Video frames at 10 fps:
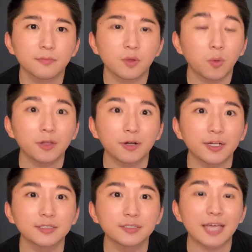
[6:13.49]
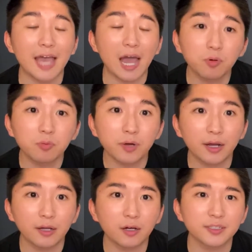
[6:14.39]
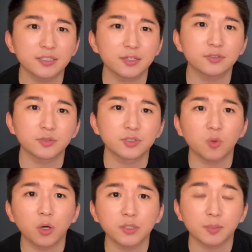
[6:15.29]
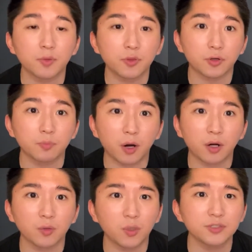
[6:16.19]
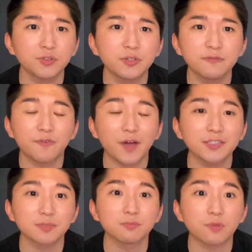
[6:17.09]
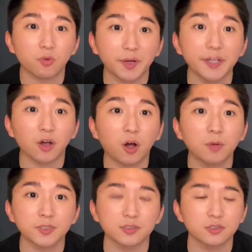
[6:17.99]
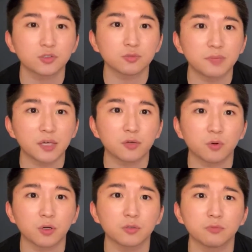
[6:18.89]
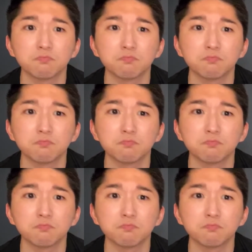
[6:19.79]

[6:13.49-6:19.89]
whether it is the Apple branded accessories or some third-party ones, you can find some great options to make your